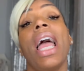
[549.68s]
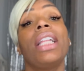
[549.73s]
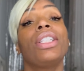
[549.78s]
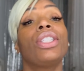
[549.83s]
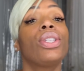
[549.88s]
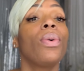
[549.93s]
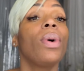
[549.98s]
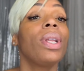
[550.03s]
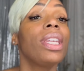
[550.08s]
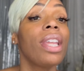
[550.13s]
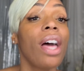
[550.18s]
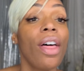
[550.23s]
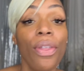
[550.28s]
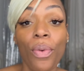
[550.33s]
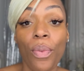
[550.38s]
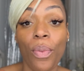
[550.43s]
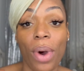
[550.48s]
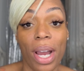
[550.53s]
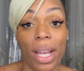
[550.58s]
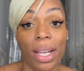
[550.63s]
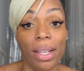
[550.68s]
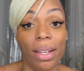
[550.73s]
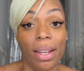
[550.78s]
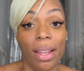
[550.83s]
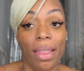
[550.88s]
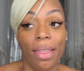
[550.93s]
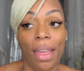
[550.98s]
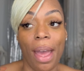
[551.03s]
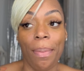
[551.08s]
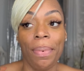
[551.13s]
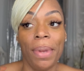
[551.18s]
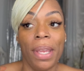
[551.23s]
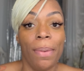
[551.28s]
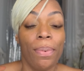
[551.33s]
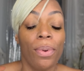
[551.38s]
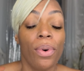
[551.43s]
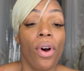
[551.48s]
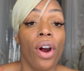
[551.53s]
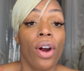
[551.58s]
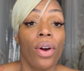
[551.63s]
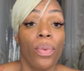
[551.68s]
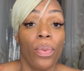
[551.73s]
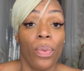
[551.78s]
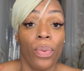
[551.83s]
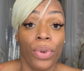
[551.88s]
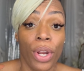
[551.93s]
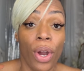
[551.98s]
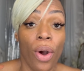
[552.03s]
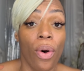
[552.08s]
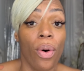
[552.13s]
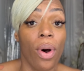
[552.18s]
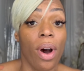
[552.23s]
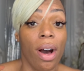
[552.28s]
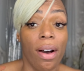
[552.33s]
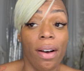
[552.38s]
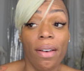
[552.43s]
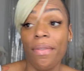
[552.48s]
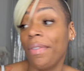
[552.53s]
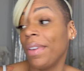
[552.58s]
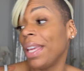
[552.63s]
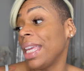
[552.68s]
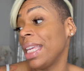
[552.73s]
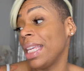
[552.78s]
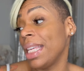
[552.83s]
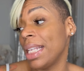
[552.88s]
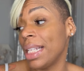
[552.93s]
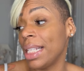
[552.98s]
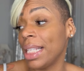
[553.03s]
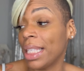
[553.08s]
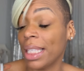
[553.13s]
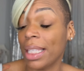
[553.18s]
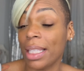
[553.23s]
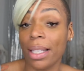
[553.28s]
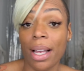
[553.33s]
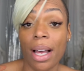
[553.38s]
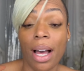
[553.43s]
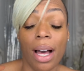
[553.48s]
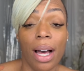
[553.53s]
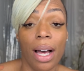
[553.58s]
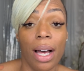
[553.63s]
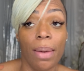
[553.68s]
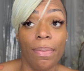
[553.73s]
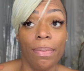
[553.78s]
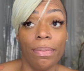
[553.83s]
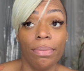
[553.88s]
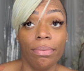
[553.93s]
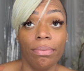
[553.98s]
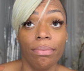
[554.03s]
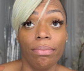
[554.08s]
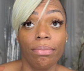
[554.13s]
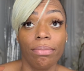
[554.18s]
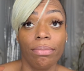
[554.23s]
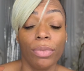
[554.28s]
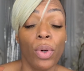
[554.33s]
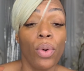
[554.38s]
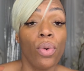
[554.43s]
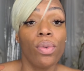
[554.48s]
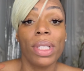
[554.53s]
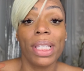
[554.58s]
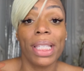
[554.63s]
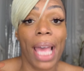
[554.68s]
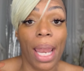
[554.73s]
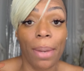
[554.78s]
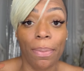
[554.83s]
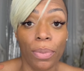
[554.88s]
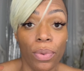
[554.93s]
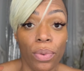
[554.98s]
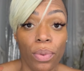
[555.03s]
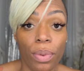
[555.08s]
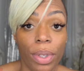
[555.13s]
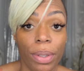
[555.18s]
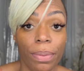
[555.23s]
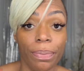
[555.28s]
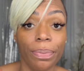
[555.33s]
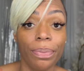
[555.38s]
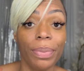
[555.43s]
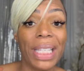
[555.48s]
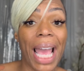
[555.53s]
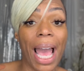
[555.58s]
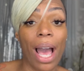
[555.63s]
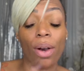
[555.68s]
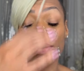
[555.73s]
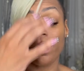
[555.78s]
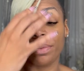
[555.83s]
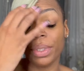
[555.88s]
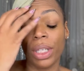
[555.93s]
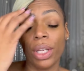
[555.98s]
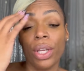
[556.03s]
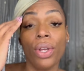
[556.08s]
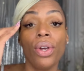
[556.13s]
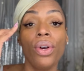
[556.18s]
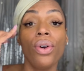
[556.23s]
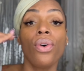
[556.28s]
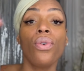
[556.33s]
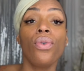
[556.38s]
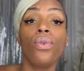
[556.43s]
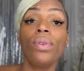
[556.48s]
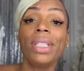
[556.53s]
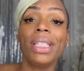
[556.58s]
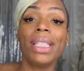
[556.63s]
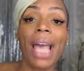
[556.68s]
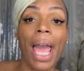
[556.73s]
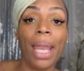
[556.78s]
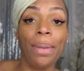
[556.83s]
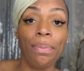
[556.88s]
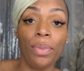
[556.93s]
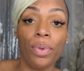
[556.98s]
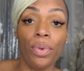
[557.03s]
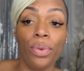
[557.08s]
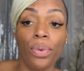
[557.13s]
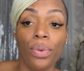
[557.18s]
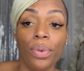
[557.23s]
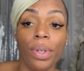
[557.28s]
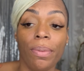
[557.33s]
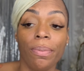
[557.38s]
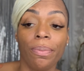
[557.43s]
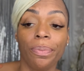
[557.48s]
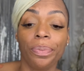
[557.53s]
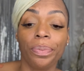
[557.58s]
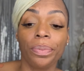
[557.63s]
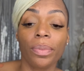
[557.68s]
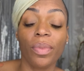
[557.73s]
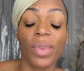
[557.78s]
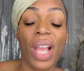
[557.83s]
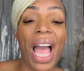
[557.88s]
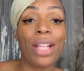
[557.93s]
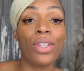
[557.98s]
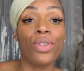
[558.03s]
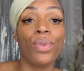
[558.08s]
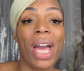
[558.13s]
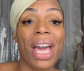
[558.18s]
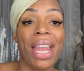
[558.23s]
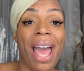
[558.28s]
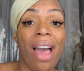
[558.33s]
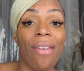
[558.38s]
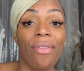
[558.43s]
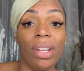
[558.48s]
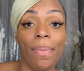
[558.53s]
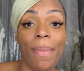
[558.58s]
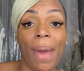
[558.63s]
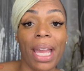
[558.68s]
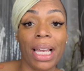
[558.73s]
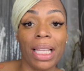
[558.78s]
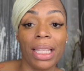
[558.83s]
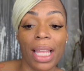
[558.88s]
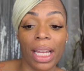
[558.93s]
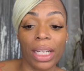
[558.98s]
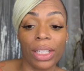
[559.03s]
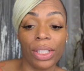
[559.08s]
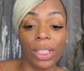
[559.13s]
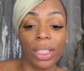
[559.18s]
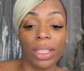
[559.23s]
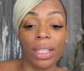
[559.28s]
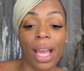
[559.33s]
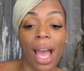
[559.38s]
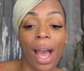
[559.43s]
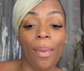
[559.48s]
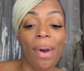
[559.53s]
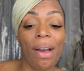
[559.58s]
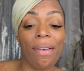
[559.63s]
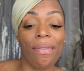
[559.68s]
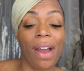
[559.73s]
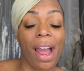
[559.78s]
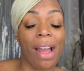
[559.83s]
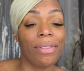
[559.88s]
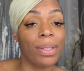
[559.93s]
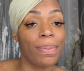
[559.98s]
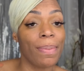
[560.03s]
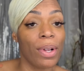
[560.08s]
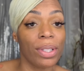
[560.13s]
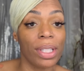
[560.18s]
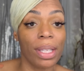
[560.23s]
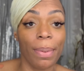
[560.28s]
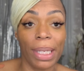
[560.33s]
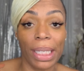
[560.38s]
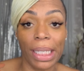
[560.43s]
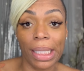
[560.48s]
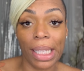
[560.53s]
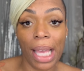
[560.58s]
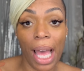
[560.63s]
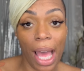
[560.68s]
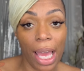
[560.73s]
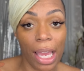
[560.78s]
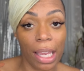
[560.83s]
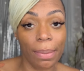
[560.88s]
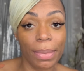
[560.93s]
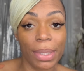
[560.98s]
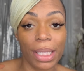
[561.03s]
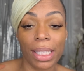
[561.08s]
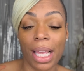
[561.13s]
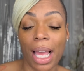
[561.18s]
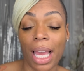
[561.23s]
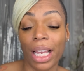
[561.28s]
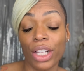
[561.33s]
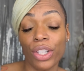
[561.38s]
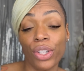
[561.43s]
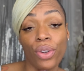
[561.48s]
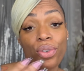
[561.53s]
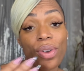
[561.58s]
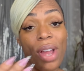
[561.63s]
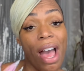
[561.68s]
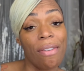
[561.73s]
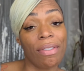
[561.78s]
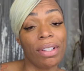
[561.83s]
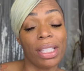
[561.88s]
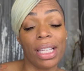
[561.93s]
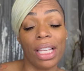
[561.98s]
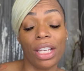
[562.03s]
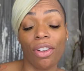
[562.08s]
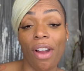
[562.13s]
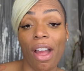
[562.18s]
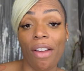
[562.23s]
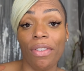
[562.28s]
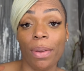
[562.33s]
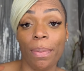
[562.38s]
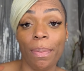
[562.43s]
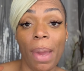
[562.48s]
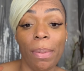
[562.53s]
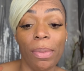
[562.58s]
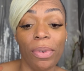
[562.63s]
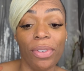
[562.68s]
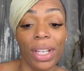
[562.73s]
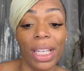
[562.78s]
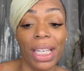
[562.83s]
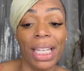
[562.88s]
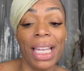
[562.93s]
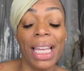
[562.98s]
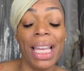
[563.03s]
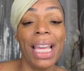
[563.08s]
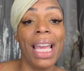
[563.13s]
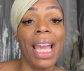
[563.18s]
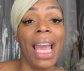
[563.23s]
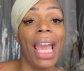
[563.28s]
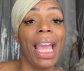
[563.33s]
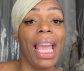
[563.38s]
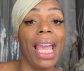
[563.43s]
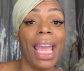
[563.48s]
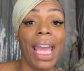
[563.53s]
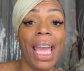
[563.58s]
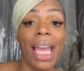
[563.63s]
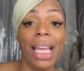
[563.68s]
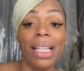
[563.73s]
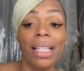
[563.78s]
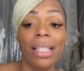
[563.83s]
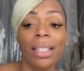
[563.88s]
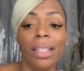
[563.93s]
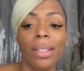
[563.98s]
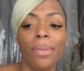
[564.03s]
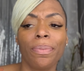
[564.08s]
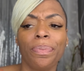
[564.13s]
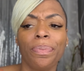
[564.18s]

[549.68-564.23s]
so another one that people know of is Oud Satin Mood. Now, Oud Satin Mood, I do not have it in my collection. However, I've smelled it many times. Like I told you, I have a scenographic memory. And